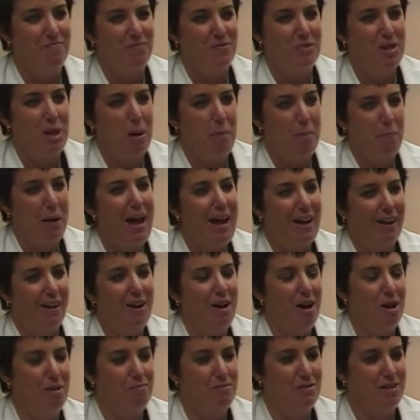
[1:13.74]
get back
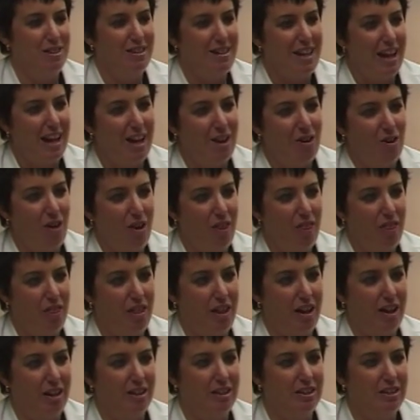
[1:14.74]
up to date on
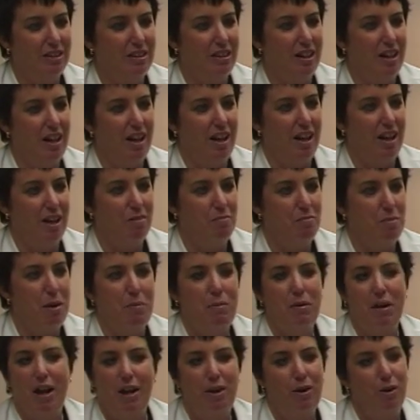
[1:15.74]
things that
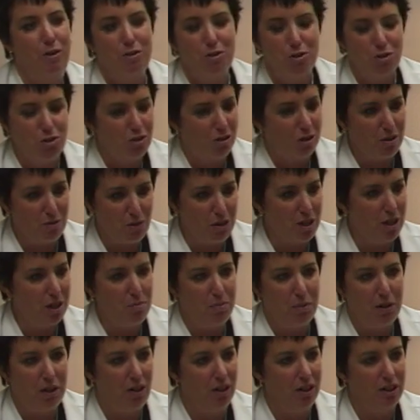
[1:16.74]
maybe I don't usually read
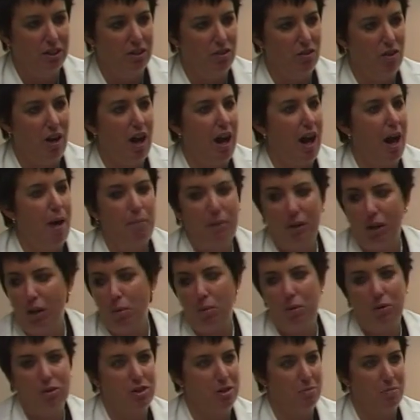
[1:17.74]
because they're not
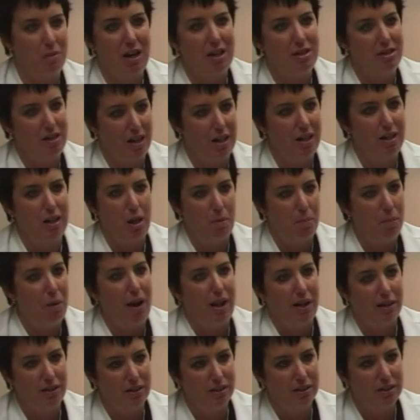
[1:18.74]
applicable to my day-to-day
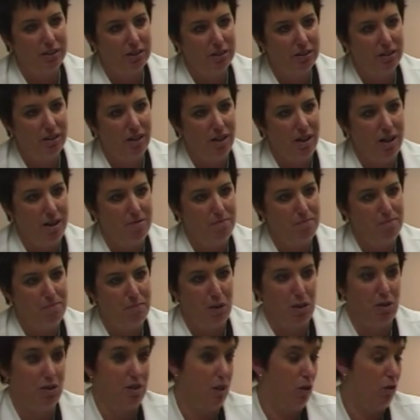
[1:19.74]
practice,
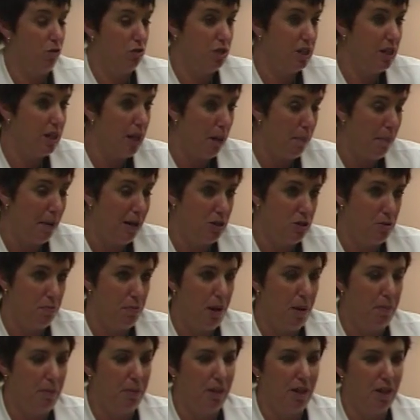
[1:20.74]
because I don't see that patient
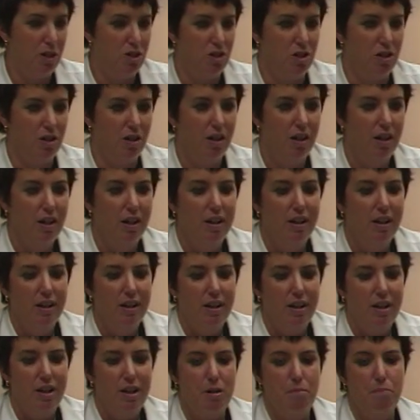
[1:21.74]
population.
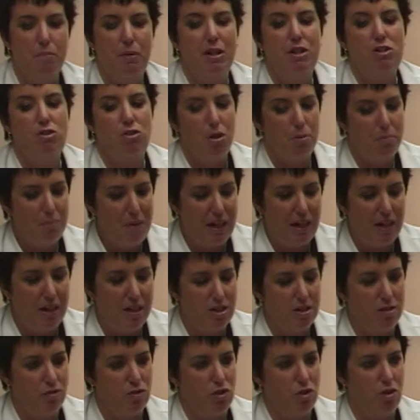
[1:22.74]
But it's called
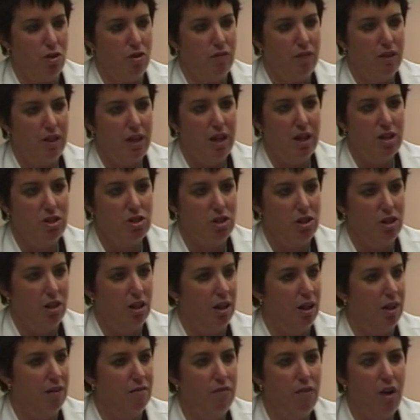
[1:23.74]
maintenance of certification,
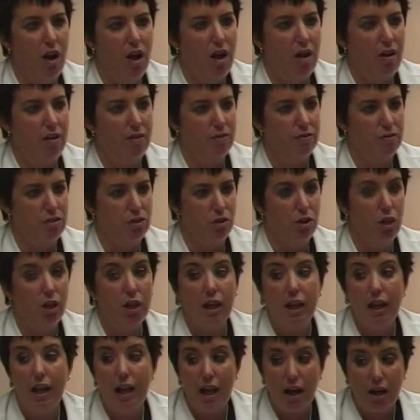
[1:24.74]
and it involves
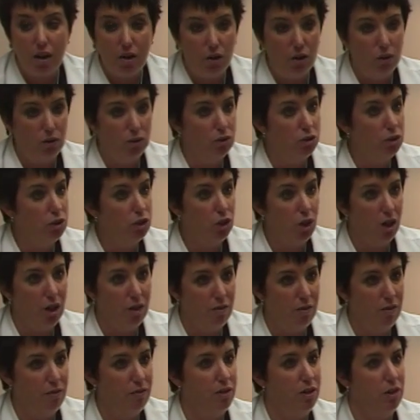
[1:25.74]
looking at our own
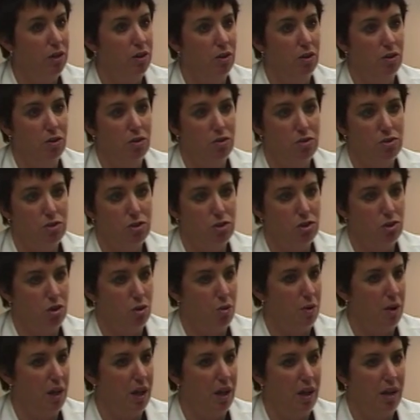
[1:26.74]
chart reviews,
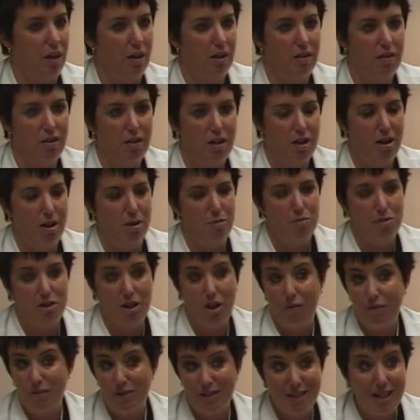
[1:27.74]
doing
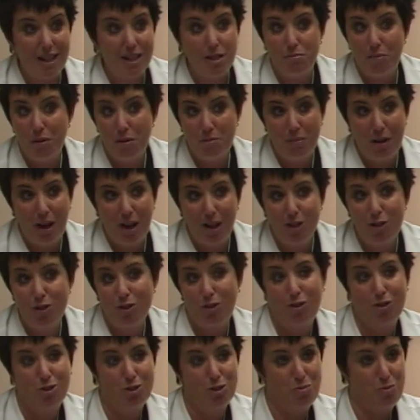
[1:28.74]
self-assessment
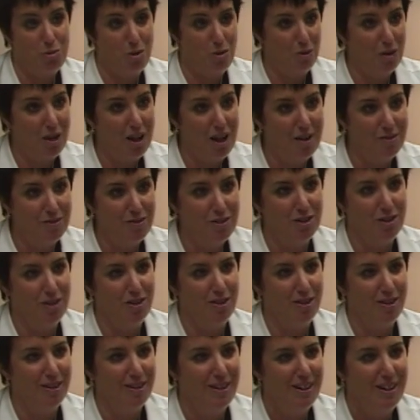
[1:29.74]
modules where we have
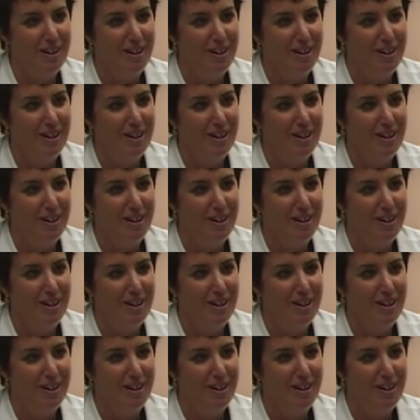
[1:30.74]
to